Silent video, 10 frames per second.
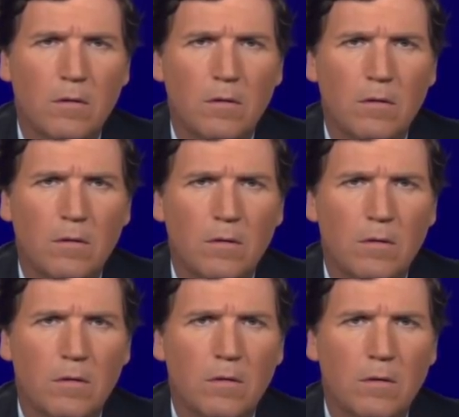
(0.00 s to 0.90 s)

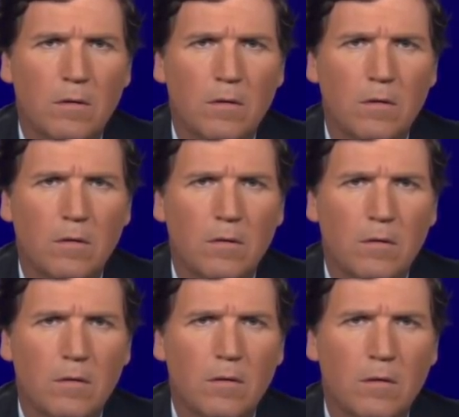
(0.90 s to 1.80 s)

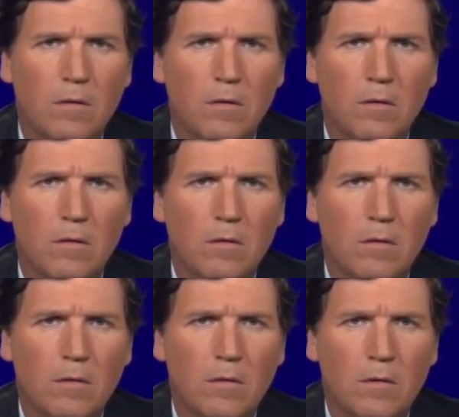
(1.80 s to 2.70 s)

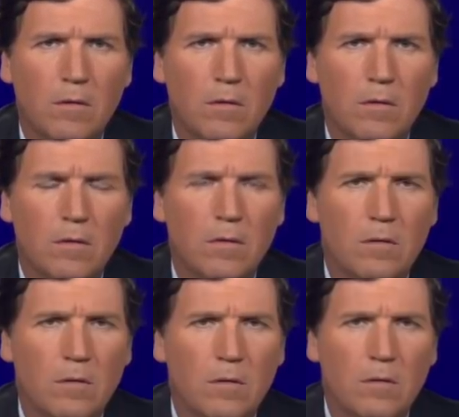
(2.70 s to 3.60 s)

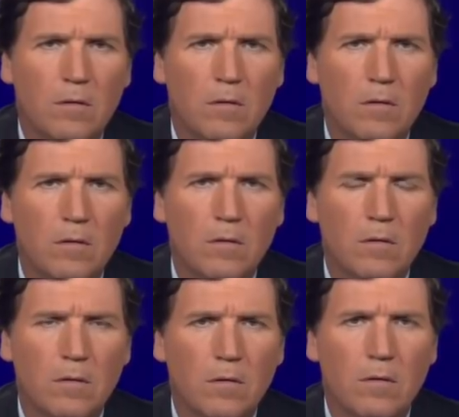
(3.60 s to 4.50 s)

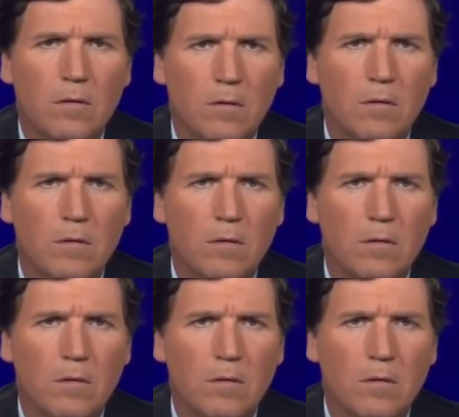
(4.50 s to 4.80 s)
(not speaking)